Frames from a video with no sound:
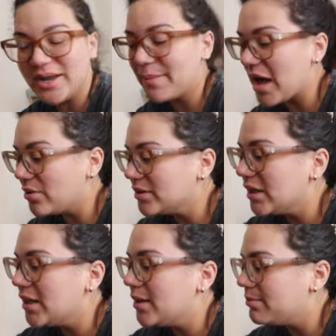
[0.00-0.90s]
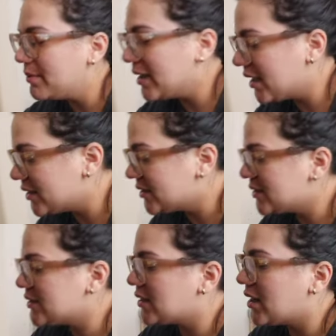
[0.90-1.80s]
about
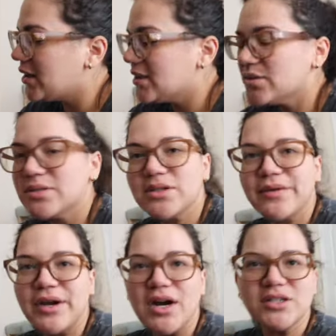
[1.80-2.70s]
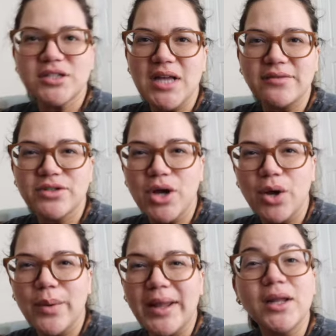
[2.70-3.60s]
because this one's over here I just have to
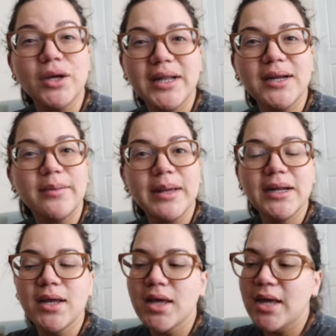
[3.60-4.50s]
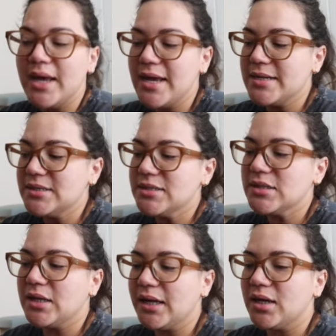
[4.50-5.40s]
go and look a little bit and
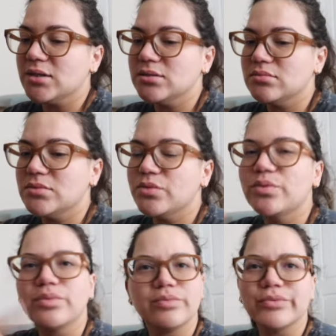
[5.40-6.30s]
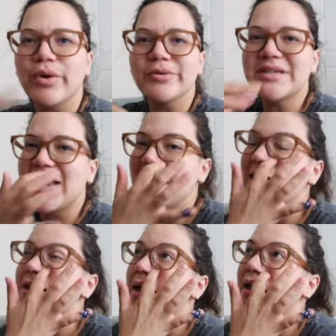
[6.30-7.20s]
like rotate
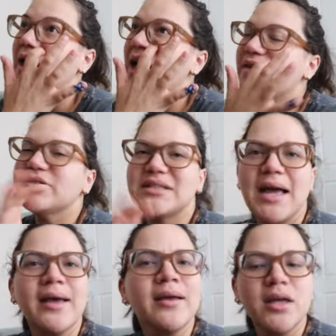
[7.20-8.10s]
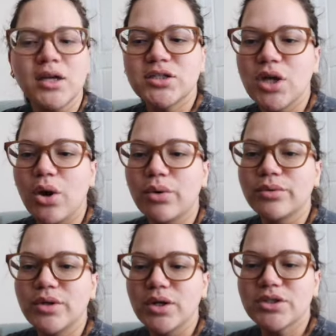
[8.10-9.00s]
it I have to say. So
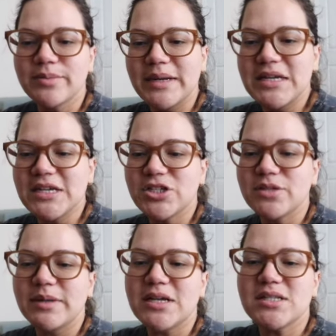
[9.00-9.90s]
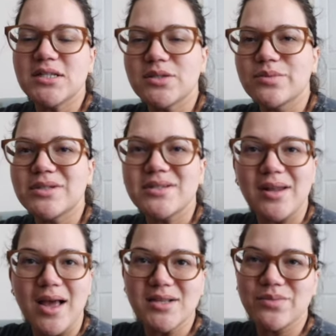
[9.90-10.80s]
not too many issues because this one's the
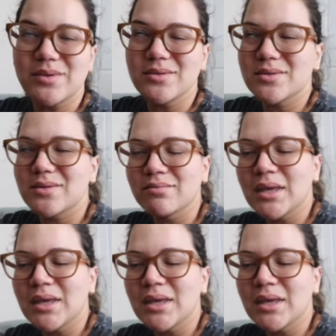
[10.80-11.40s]
last ones.